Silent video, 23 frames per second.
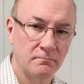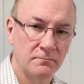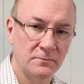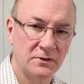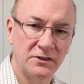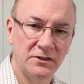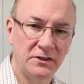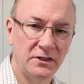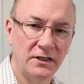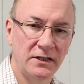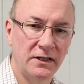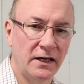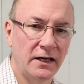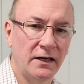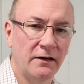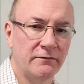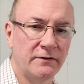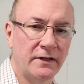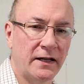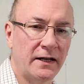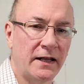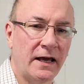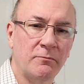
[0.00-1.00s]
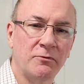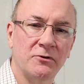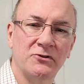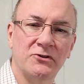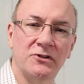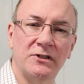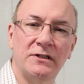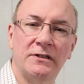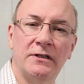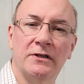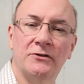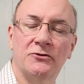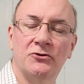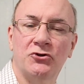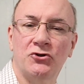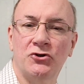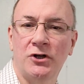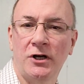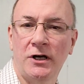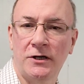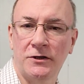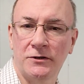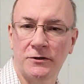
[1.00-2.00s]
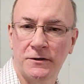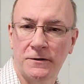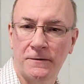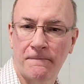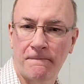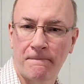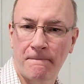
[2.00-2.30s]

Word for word: the DNA of that apple seed doesn't change.